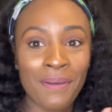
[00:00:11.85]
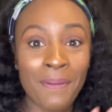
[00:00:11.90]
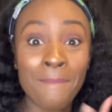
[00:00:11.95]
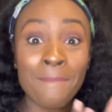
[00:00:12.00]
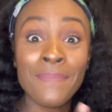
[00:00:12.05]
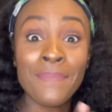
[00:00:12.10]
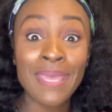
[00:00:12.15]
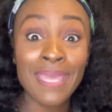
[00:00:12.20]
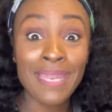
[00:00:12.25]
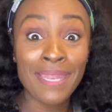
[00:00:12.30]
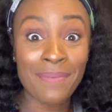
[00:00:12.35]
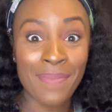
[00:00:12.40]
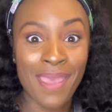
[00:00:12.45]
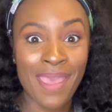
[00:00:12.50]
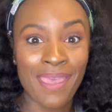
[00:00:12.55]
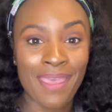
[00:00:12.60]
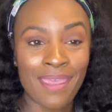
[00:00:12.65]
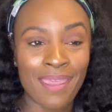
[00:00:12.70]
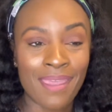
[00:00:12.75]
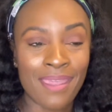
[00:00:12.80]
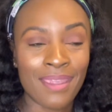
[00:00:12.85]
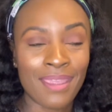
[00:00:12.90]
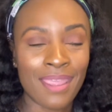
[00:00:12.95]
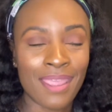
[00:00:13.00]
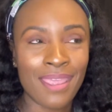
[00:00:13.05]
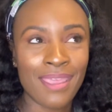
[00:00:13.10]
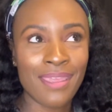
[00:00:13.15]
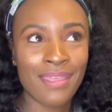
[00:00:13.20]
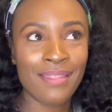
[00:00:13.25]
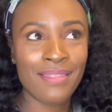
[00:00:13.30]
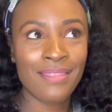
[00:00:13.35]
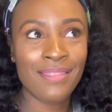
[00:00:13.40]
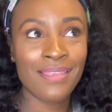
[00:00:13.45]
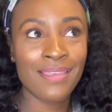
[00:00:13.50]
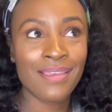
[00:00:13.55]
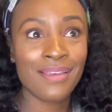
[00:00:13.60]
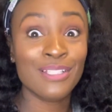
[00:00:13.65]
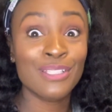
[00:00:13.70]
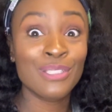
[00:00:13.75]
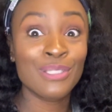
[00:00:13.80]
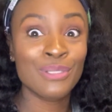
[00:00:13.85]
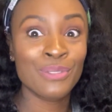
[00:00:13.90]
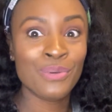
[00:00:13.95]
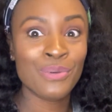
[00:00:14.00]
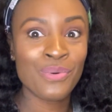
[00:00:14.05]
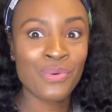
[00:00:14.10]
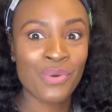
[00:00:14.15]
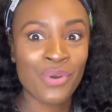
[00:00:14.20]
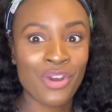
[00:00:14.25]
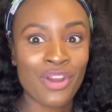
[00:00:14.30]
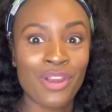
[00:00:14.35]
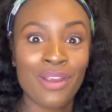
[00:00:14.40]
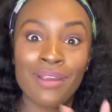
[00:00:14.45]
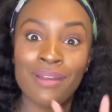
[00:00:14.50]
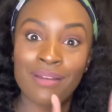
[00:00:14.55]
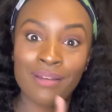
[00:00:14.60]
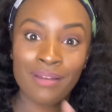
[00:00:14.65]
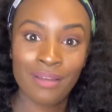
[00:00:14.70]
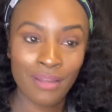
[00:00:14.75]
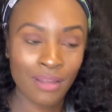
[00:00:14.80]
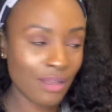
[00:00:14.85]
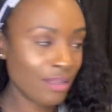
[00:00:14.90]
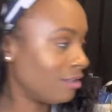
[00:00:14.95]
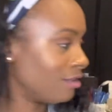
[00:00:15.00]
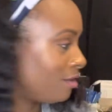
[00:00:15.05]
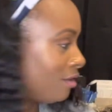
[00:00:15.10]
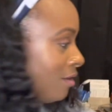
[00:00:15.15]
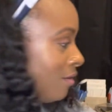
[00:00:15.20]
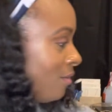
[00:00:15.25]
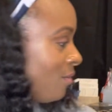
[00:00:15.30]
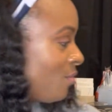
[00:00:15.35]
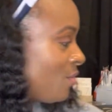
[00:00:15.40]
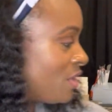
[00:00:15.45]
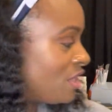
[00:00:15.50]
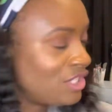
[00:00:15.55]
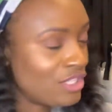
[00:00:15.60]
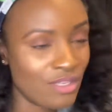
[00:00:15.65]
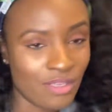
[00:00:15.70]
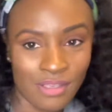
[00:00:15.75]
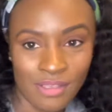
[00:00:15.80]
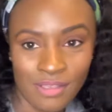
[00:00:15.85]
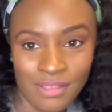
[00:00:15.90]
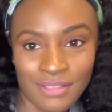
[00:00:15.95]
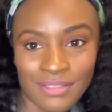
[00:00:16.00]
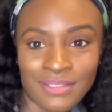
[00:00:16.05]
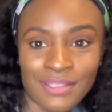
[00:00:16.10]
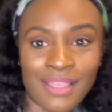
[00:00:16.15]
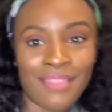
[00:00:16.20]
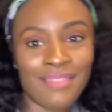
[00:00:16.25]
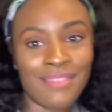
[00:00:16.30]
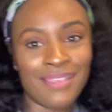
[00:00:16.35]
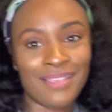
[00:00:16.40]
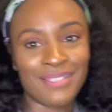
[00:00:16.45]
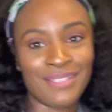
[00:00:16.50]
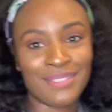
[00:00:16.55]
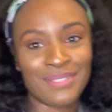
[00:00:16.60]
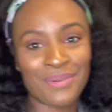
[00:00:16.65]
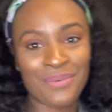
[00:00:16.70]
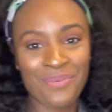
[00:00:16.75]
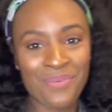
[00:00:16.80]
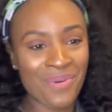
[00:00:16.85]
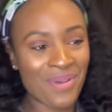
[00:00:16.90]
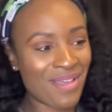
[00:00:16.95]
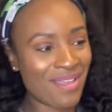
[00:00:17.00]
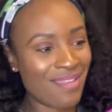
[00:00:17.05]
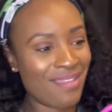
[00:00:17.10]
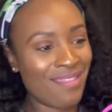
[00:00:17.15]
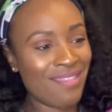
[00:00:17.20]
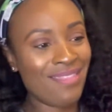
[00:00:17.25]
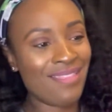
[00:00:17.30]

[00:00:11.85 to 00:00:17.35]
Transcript: mini bag in the azure color, which is this one,